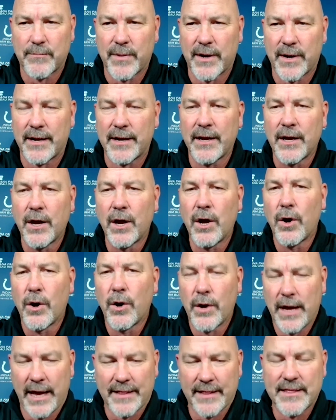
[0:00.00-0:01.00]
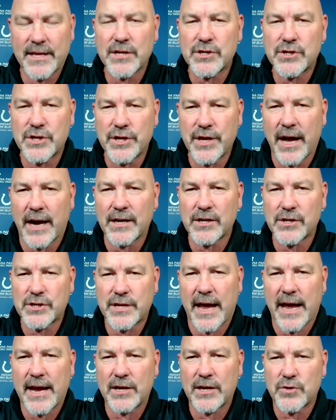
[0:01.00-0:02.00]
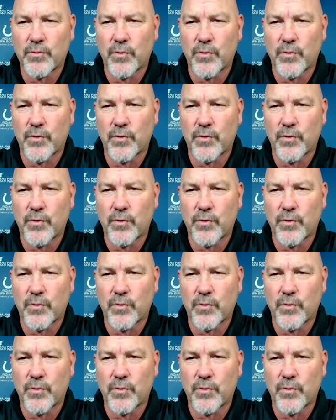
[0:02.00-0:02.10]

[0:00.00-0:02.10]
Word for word: But at this young stage